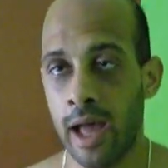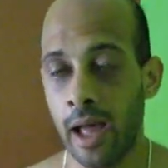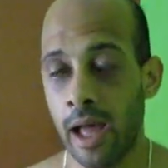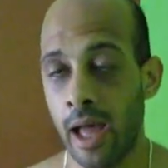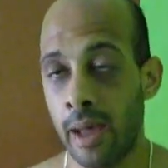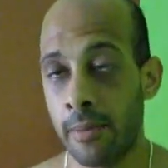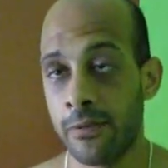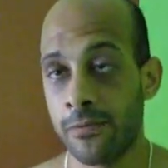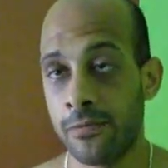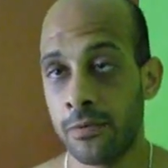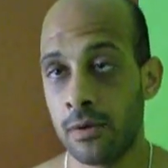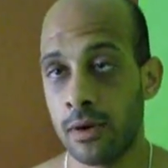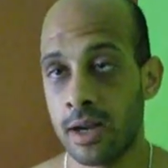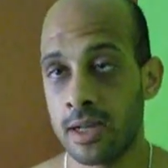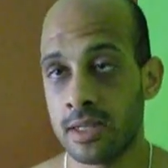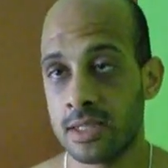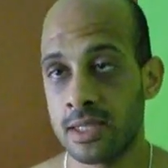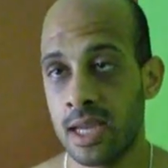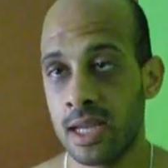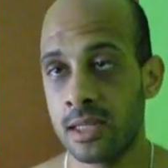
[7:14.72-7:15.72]
before I
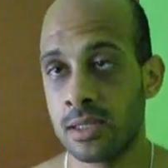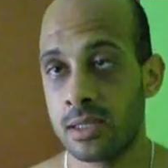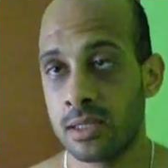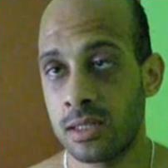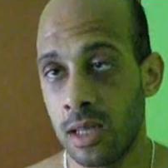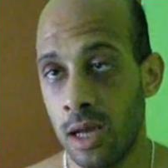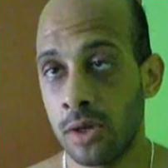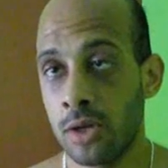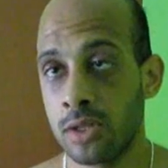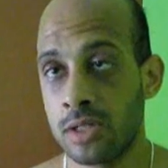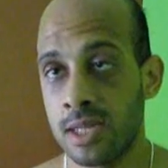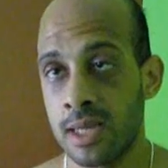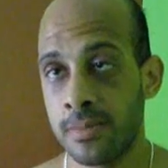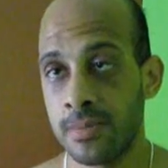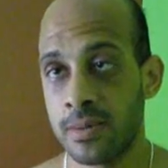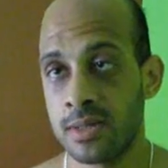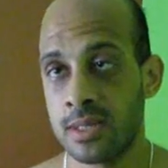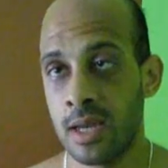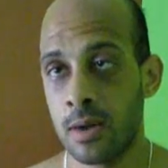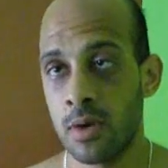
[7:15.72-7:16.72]
said under
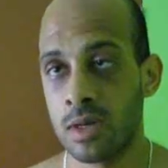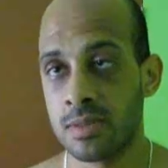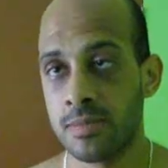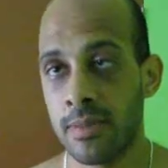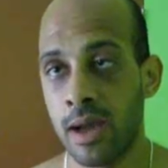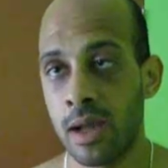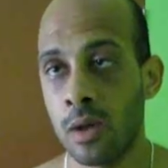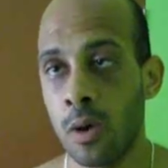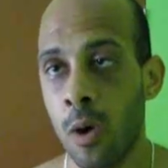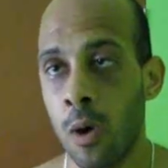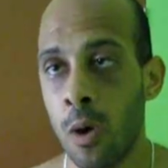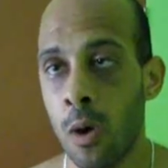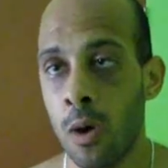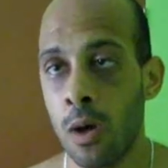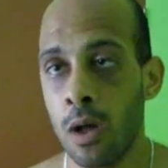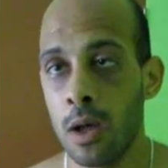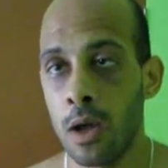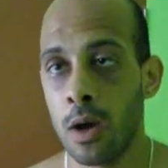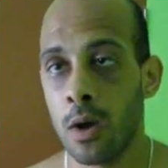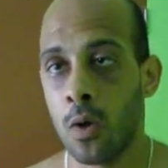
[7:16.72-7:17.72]
10% was my goal,
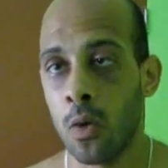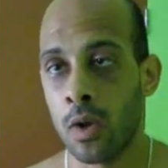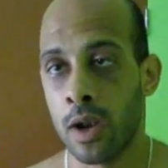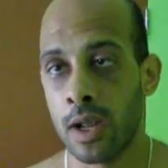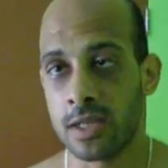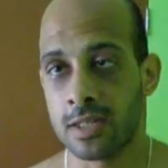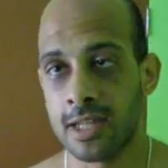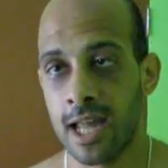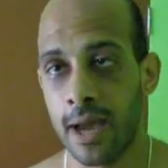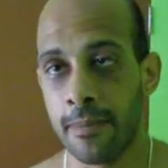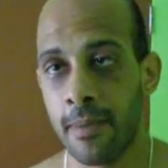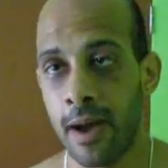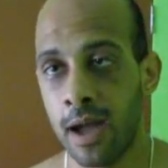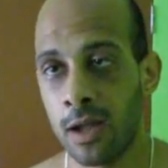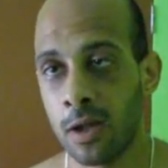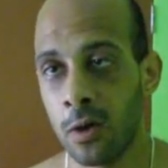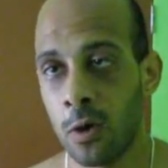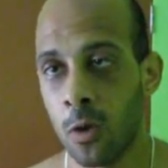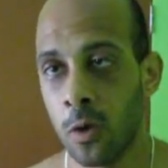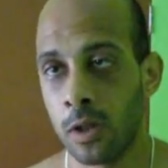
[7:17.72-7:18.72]
but that's not my
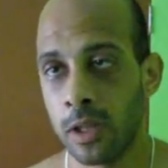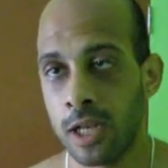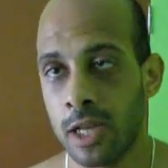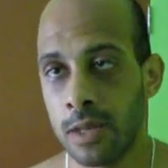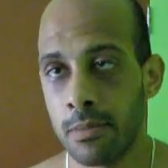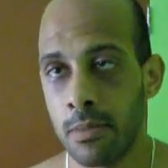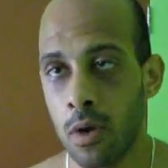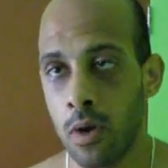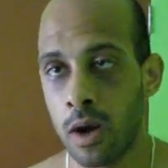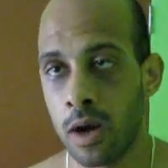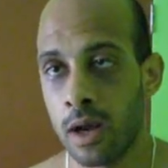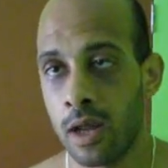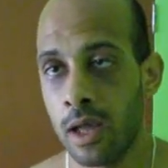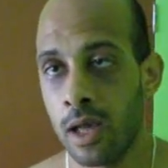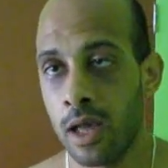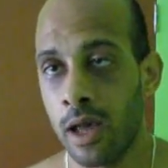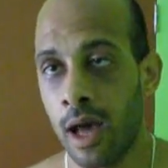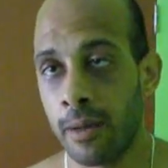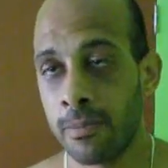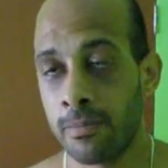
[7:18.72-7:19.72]
goal anymore.
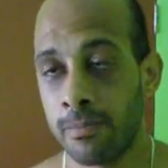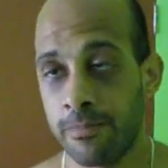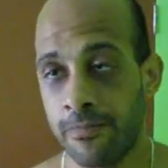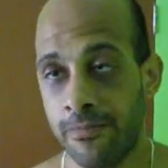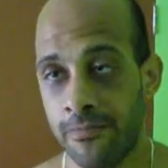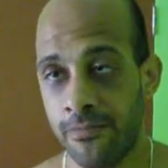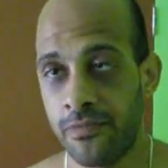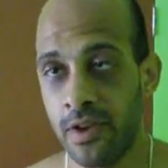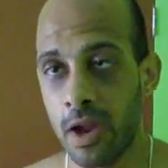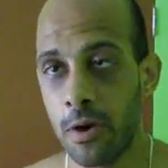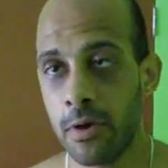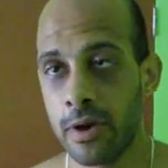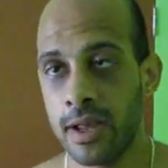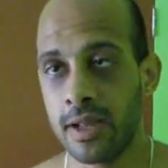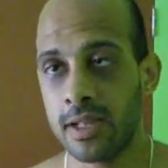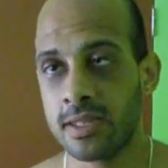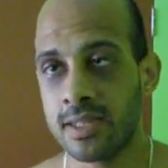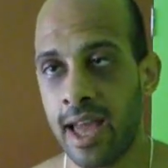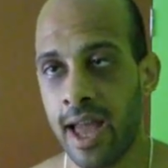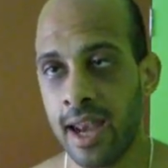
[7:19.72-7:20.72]
I'm very
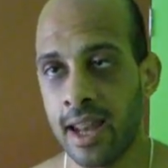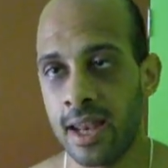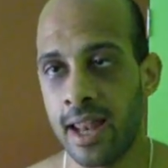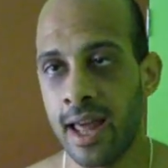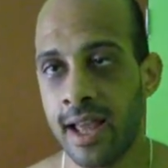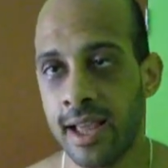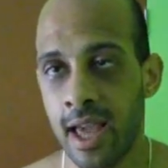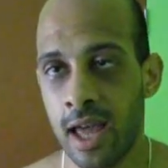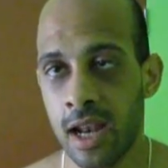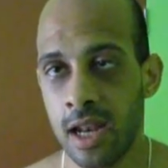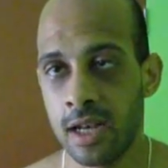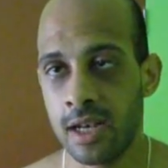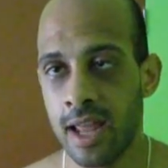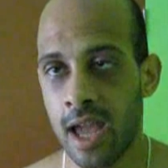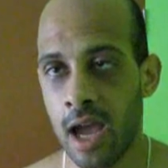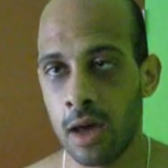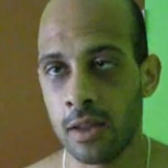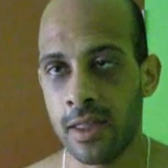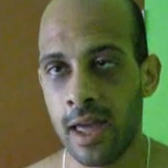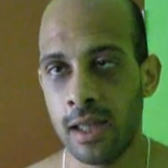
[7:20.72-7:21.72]
excited that I got it
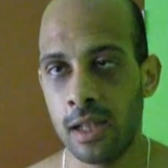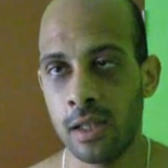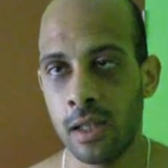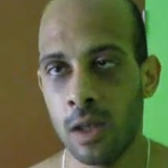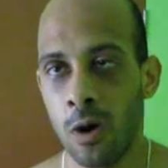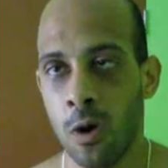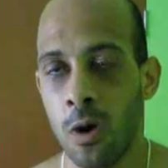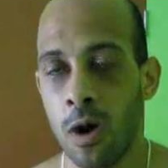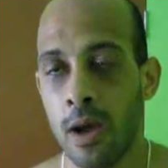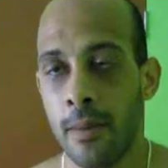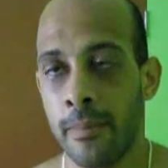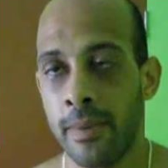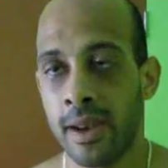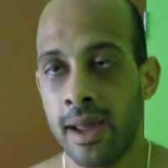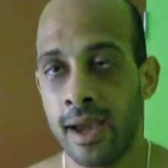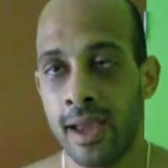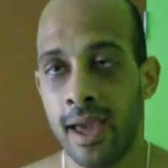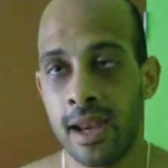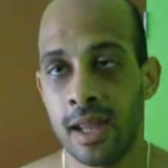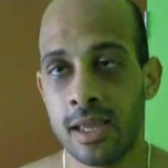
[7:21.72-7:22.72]
down that low, but
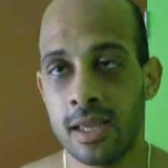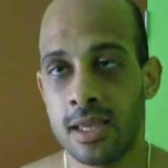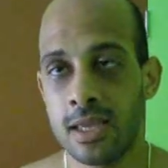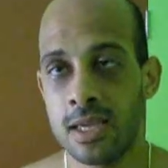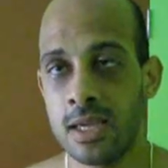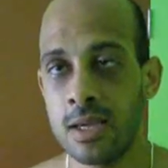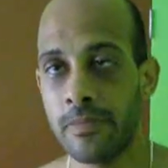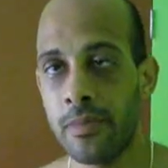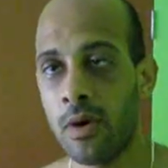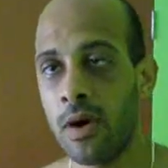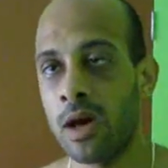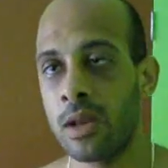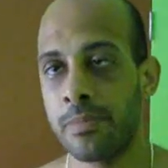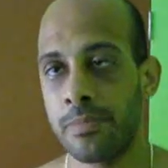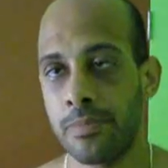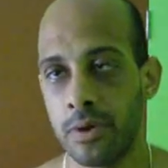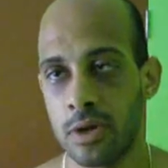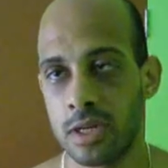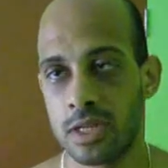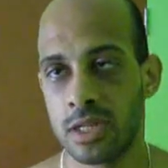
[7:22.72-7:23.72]
I got to keep on
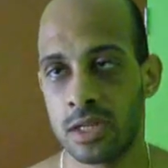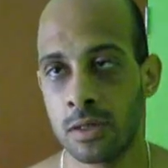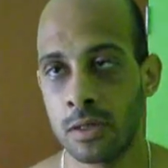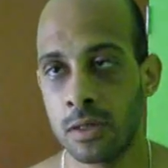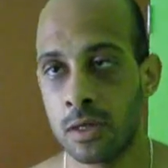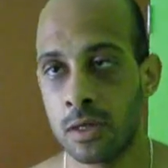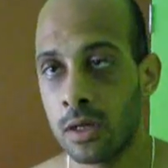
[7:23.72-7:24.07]
pushing.